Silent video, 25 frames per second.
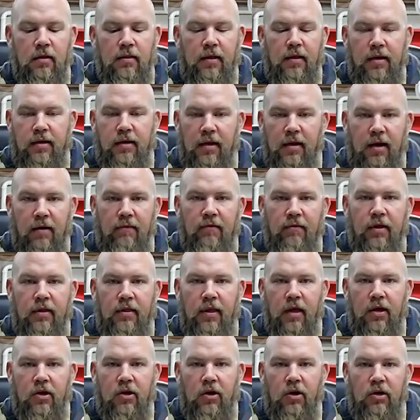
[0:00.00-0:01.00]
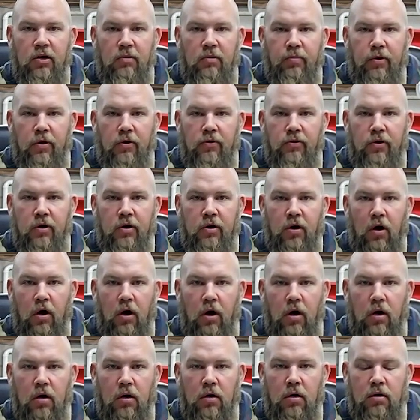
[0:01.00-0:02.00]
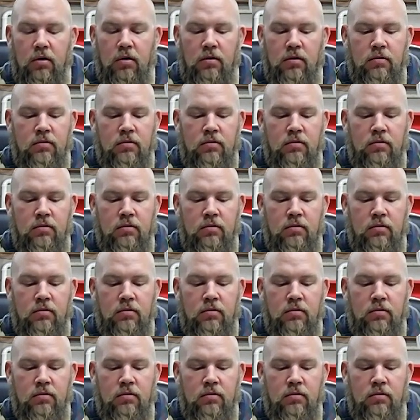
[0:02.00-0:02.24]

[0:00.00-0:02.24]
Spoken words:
they did everything they could to build their car.